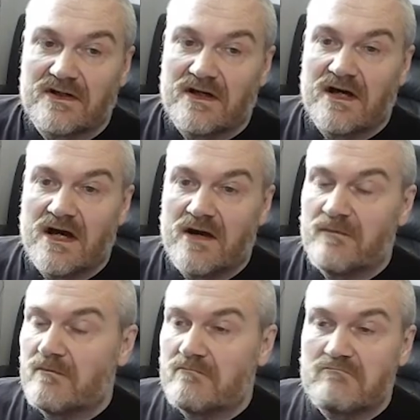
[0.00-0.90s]

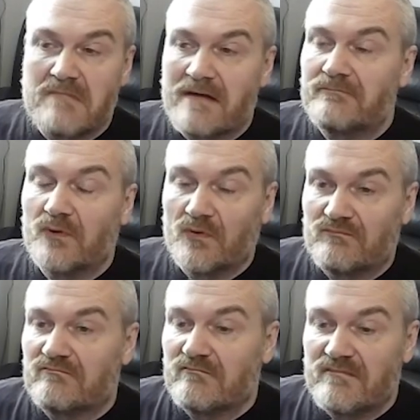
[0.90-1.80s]
but
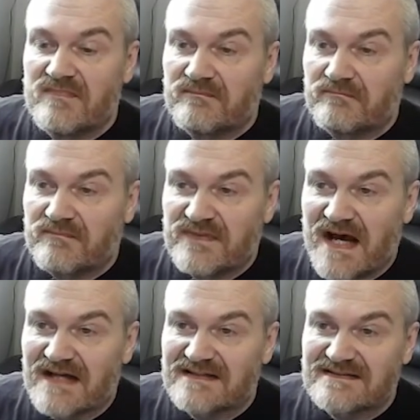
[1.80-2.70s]

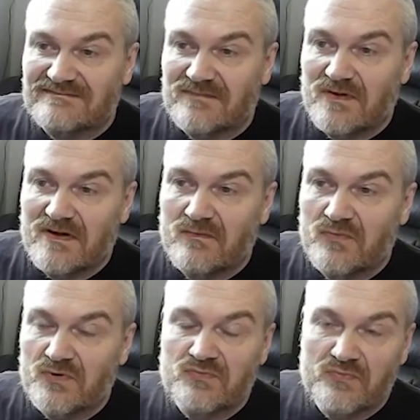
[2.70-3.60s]
that
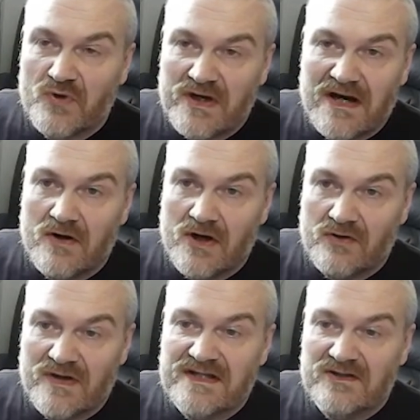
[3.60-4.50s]
would work out a
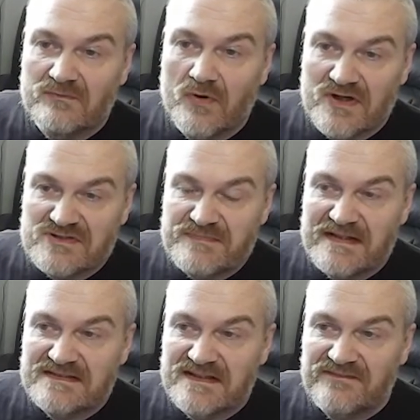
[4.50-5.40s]
great deal more
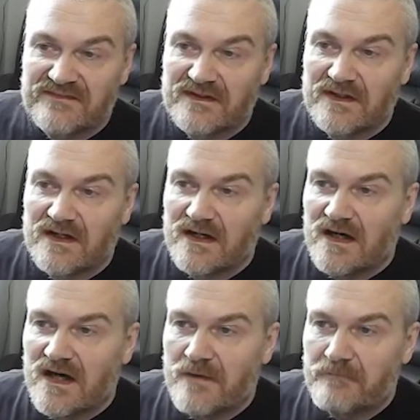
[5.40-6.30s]
expensive.
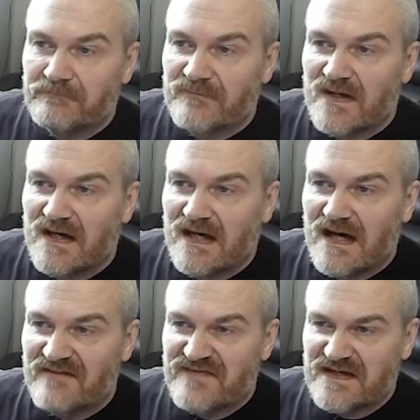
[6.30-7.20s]

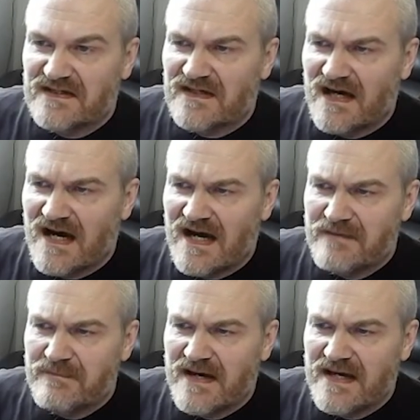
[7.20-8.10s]
I think I
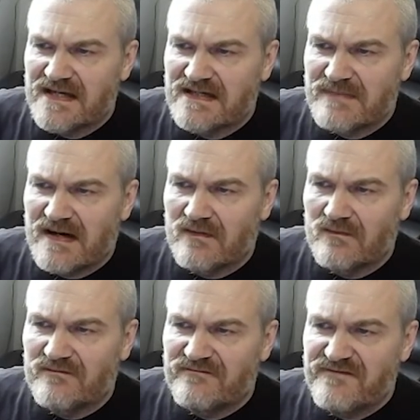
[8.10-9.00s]
paid
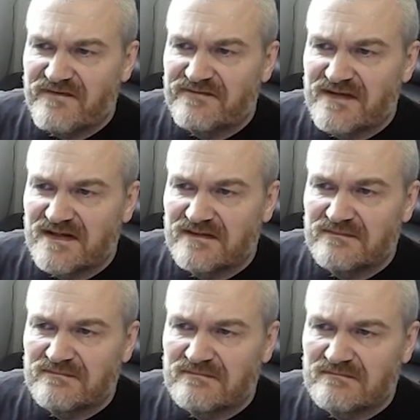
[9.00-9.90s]
about
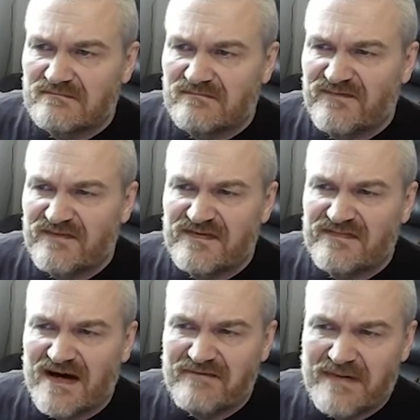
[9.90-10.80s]

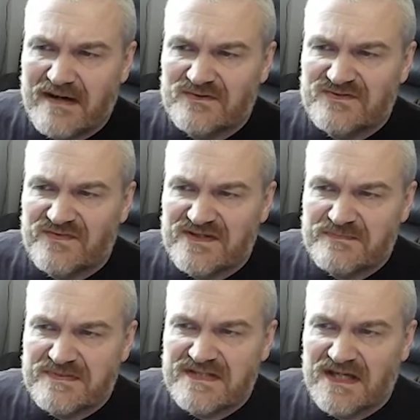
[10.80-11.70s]
£55 for this
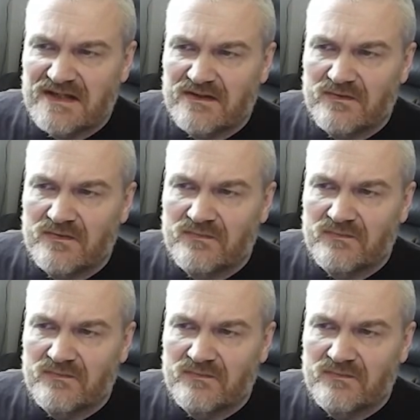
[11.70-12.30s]
particular